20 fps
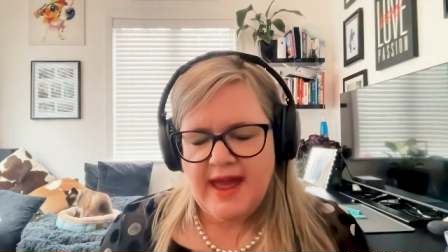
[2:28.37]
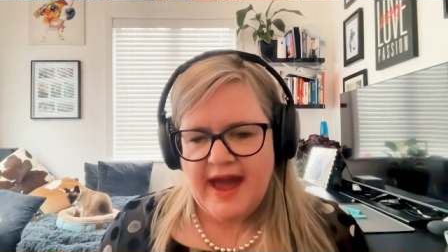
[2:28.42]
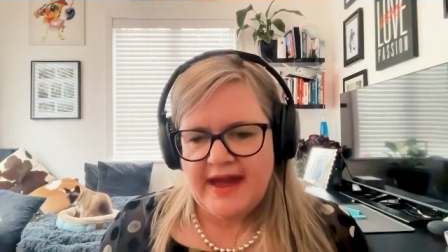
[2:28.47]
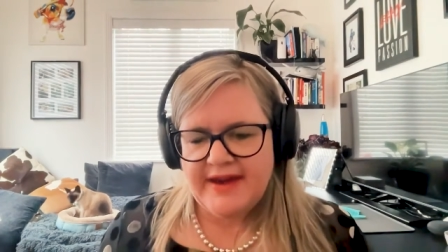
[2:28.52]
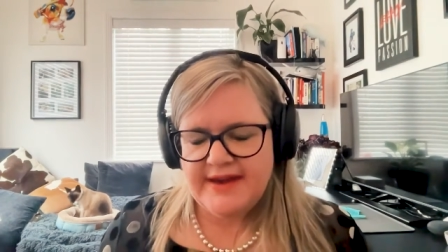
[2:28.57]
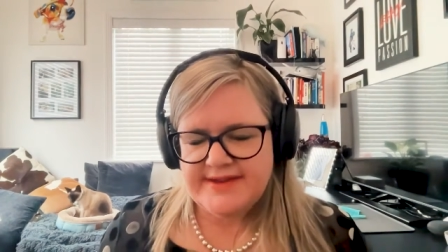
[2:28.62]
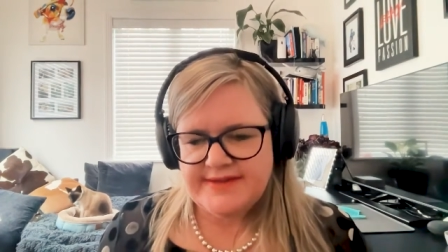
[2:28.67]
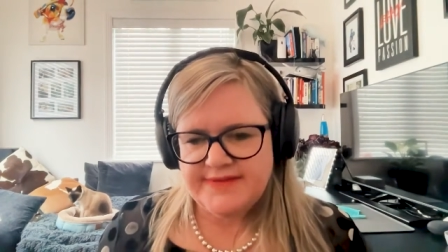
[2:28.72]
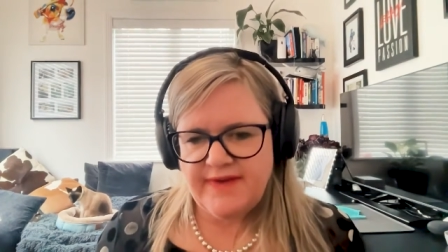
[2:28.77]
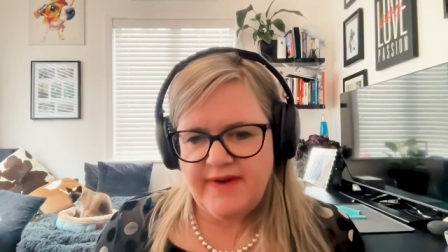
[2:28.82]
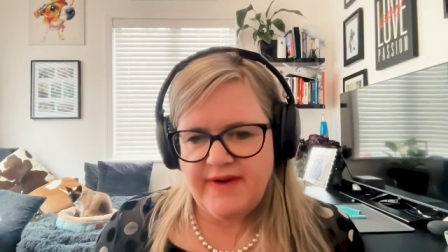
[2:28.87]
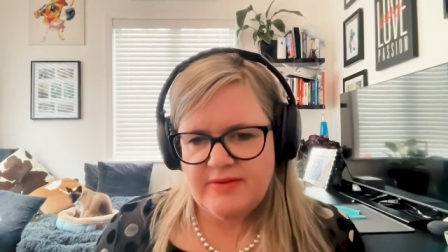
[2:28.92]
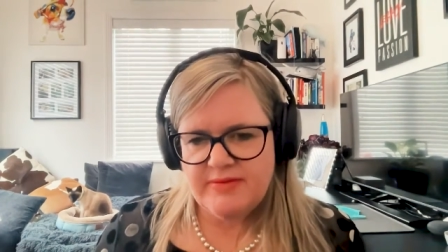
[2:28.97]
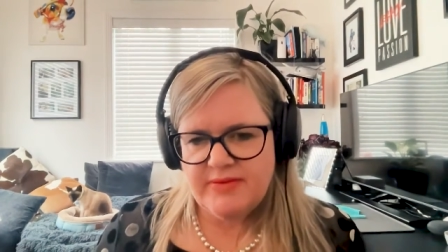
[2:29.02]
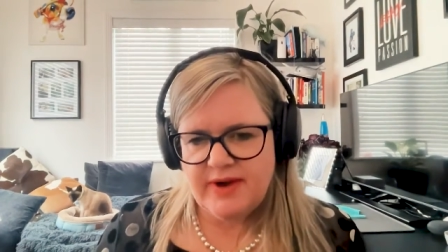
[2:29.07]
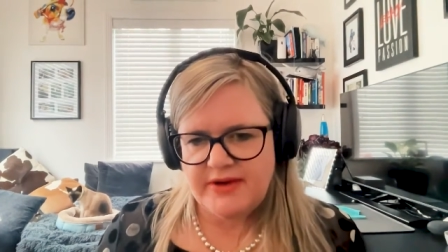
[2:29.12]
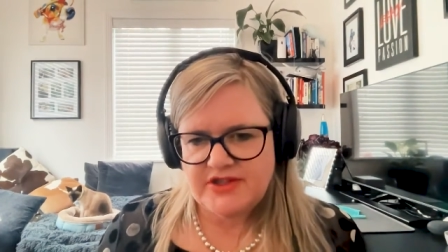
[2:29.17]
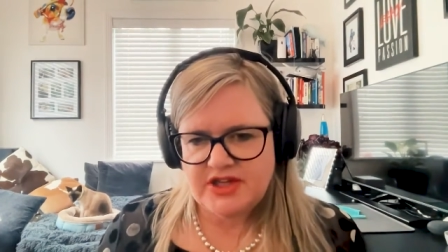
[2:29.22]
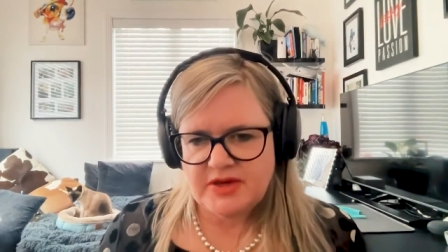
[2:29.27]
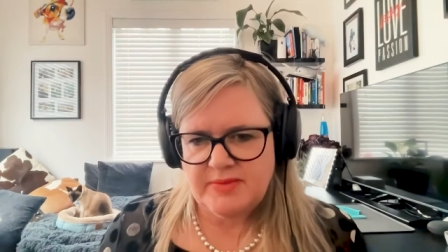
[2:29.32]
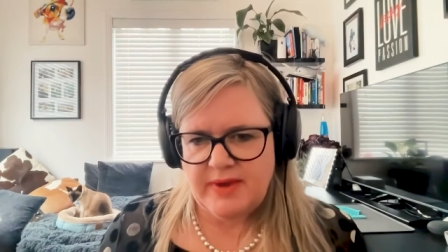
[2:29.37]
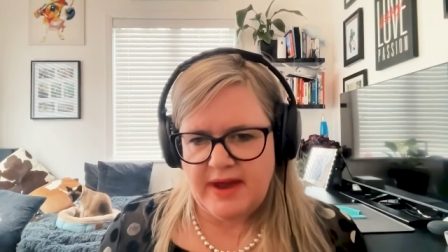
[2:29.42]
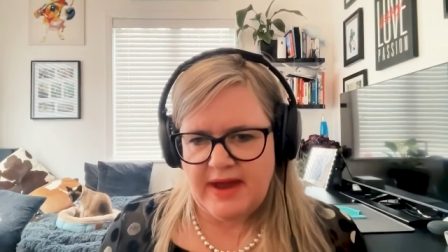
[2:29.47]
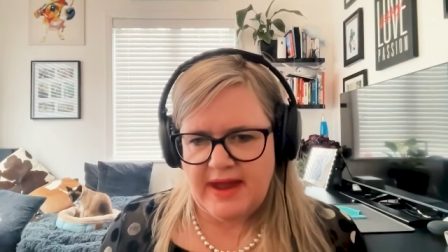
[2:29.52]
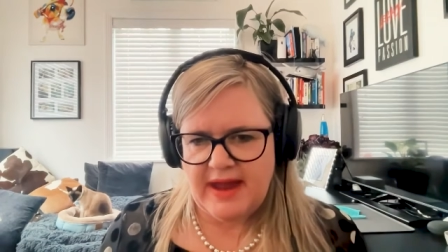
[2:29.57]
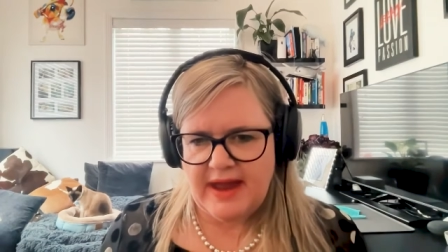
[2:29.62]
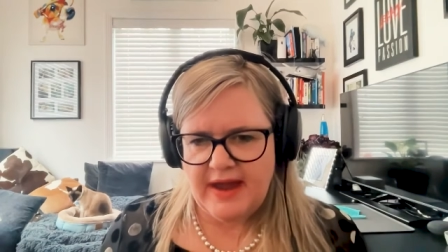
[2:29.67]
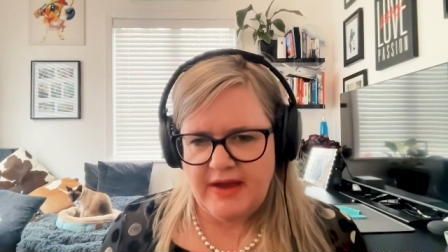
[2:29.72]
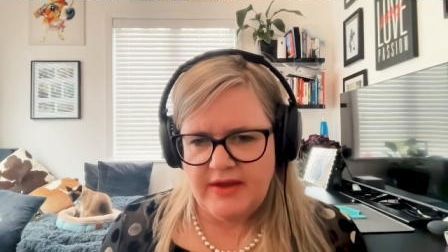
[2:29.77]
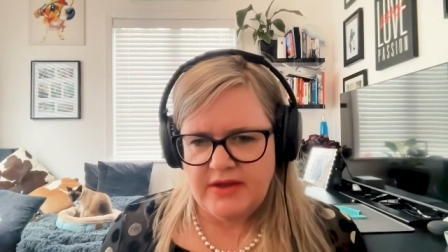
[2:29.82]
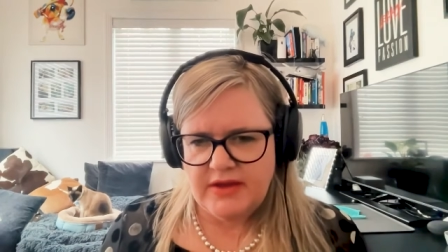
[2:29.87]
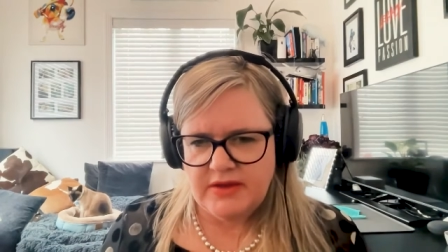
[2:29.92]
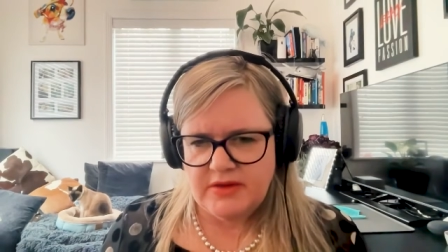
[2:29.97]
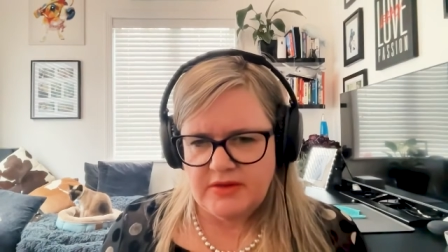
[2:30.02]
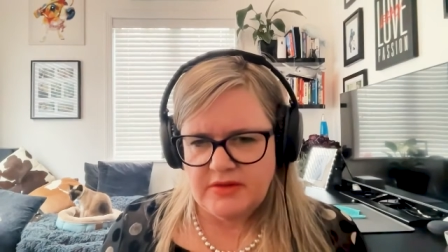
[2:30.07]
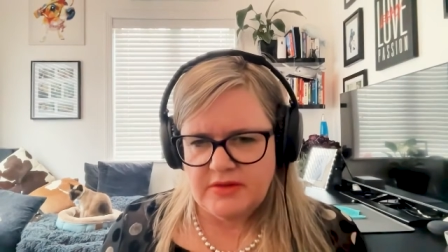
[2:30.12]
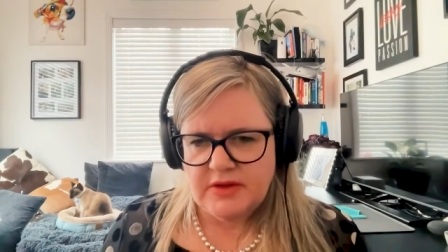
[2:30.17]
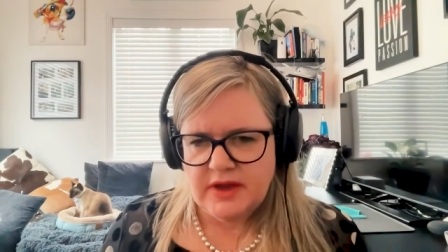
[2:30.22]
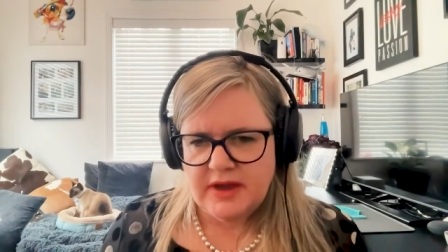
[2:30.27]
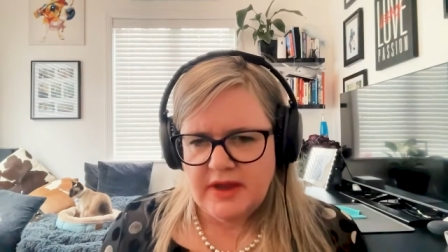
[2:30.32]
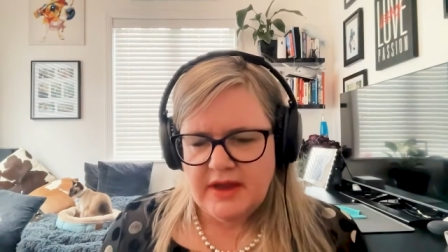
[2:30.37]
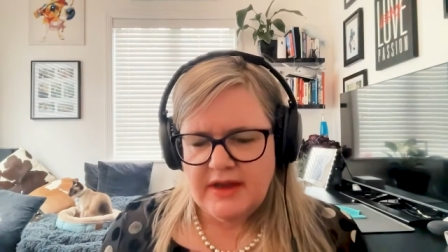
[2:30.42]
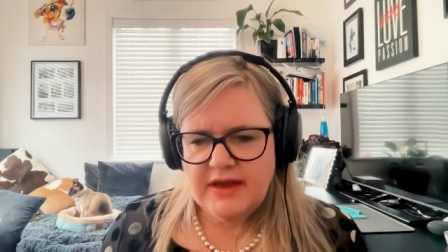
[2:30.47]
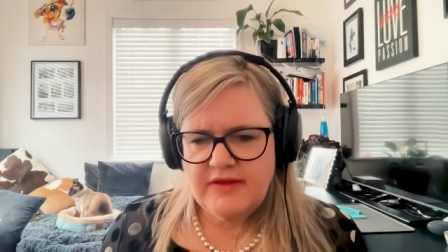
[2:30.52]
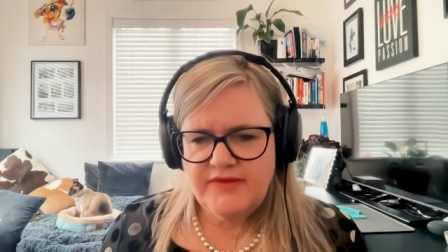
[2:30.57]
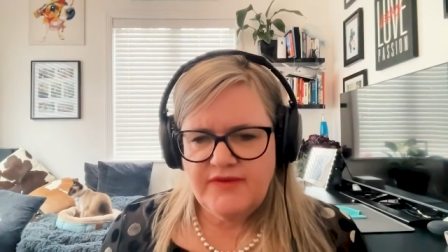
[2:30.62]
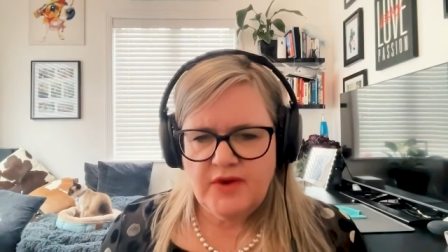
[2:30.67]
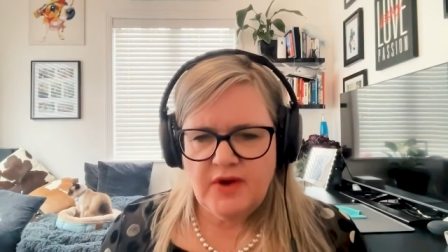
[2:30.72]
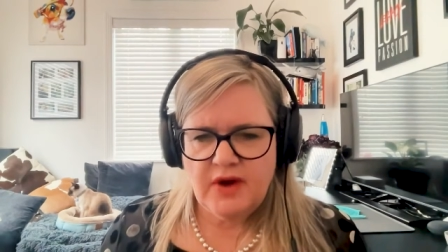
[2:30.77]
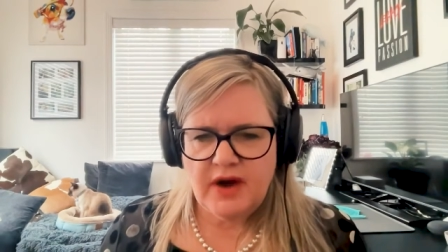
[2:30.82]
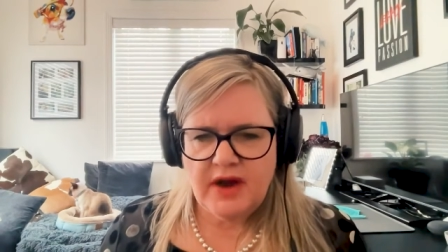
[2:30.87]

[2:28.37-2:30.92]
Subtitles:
and it's very much about how you live your